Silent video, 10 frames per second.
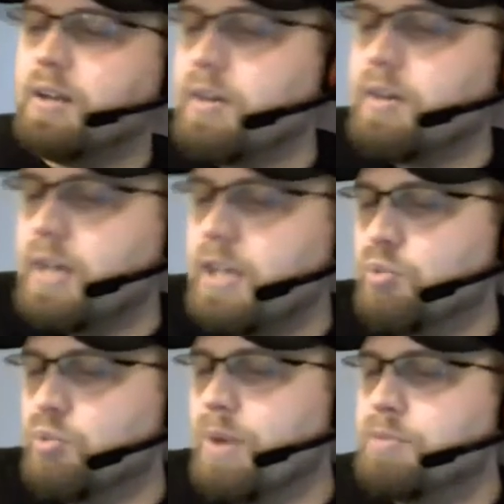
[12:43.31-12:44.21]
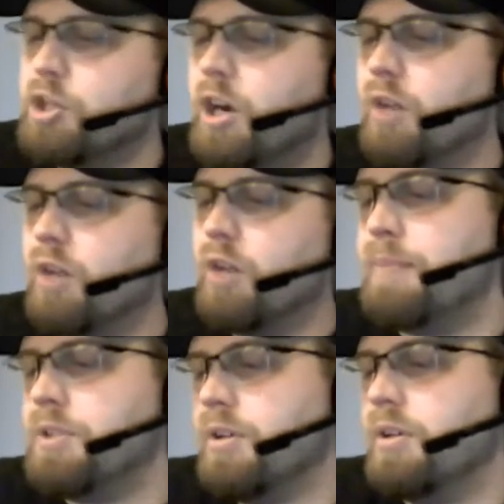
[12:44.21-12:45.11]
Whenever it's dealt
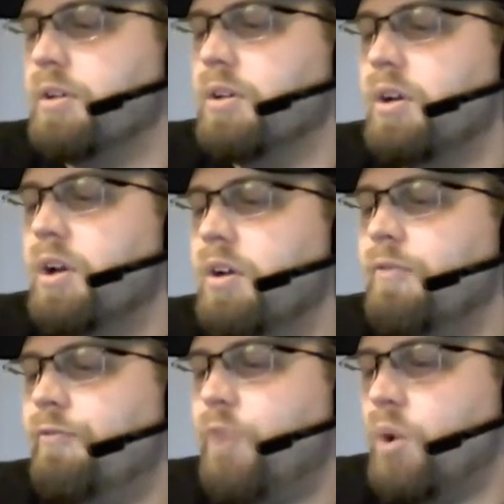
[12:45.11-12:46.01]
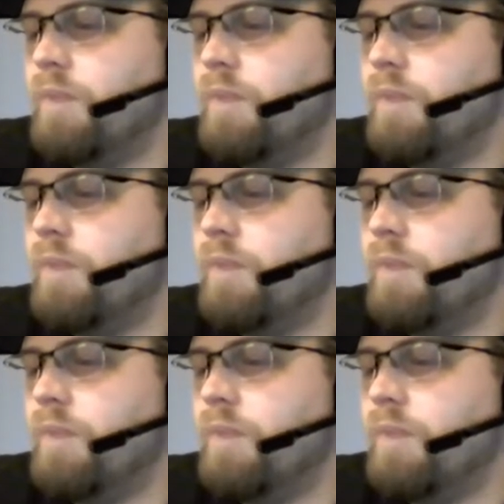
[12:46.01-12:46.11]
damage, you get to draw a card.